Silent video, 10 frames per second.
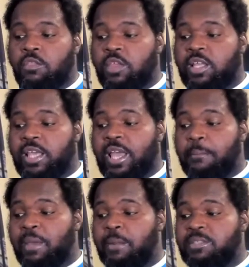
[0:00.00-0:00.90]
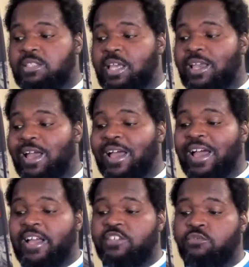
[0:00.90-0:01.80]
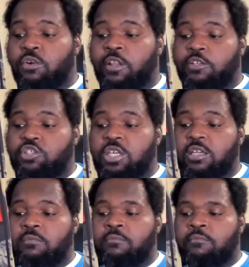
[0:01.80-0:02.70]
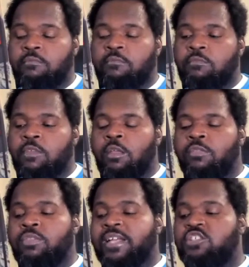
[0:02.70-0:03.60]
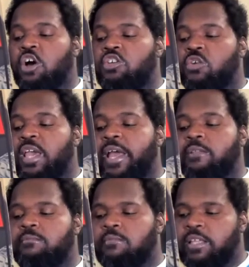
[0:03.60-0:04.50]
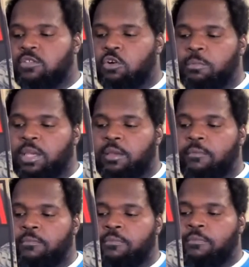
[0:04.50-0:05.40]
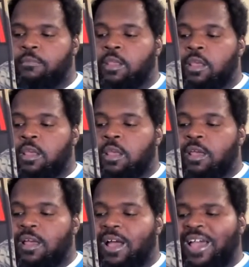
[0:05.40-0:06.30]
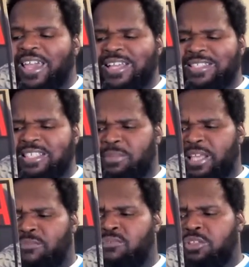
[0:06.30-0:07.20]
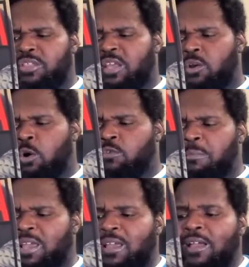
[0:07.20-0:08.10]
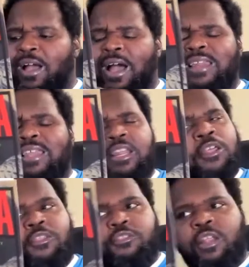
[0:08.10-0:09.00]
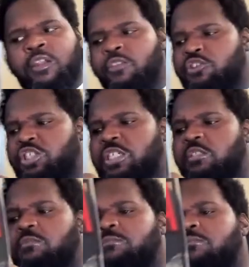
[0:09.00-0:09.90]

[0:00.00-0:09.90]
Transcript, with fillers: Thinking they had made a mistake, I asked for another sheet. That's all you get, they told me. I can't sleep with that filthy thing over me. I need a, another sheet.